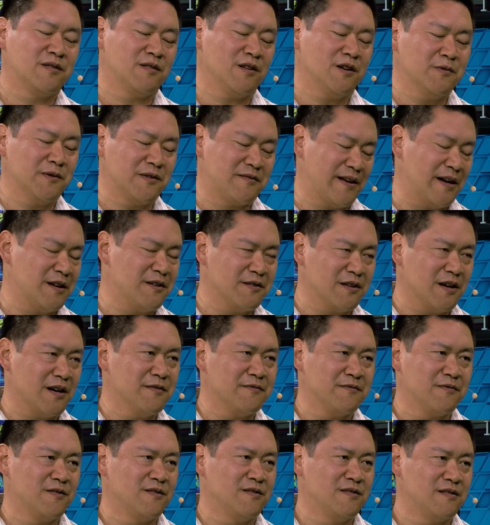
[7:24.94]
started with
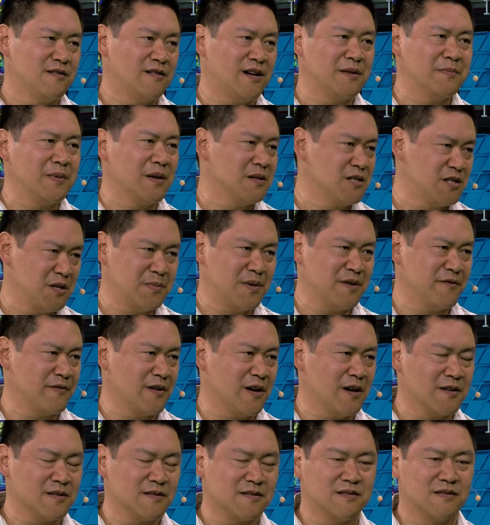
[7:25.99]
SanderDef, IBM
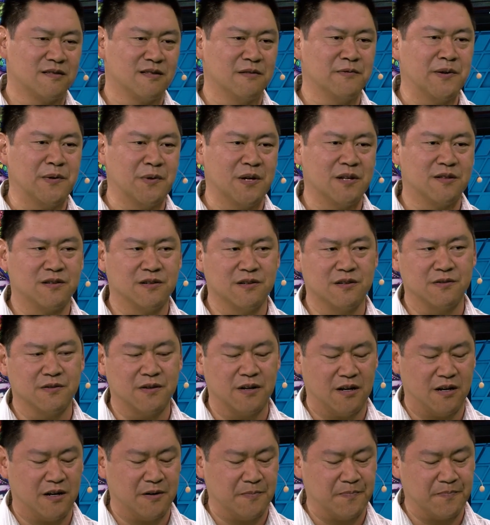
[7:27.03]
GPFS. Then we went to
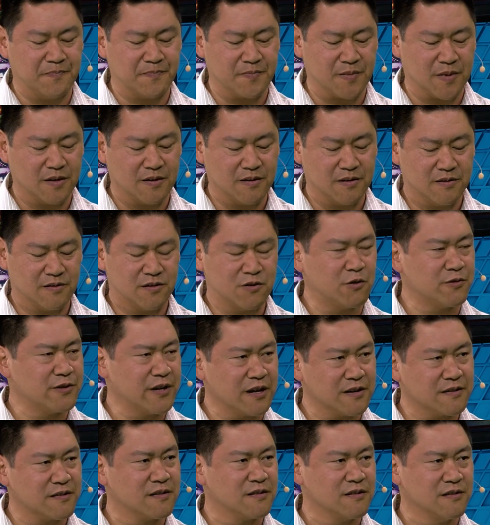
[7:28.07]
um,
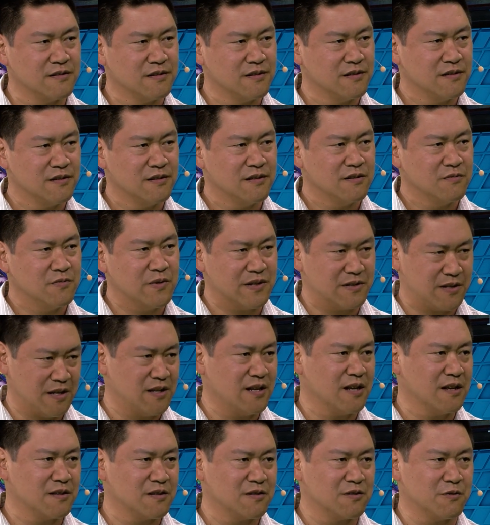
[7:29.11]
StorNext with
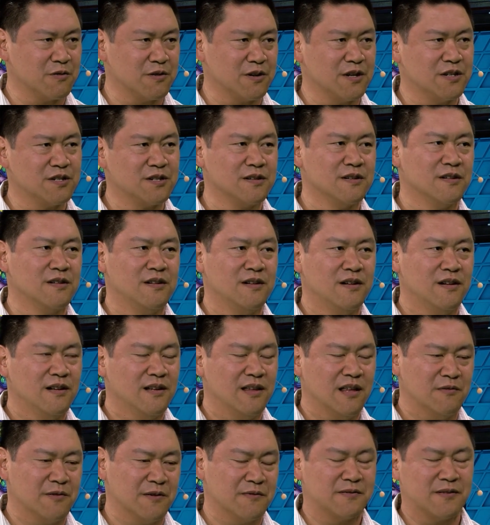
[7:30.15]
DDN storage.
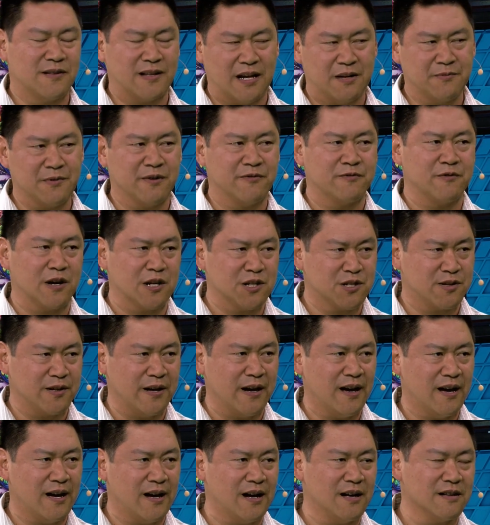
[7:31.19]
And when it was time to refresh
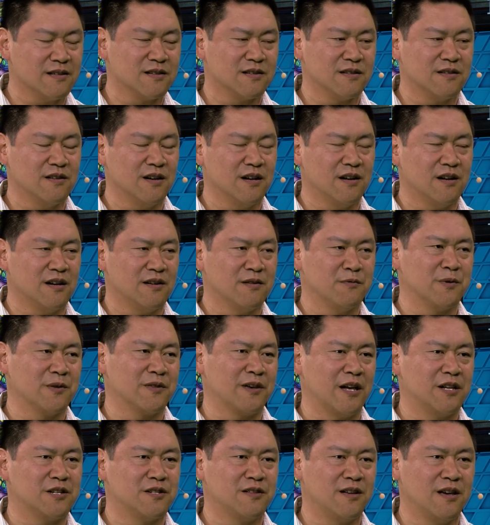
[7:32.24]
that uh, with
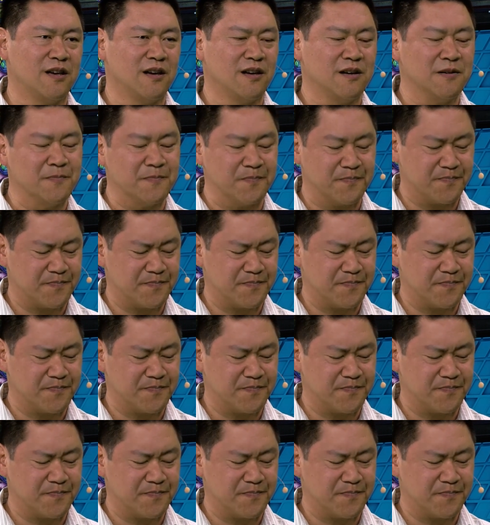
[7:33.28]
HD,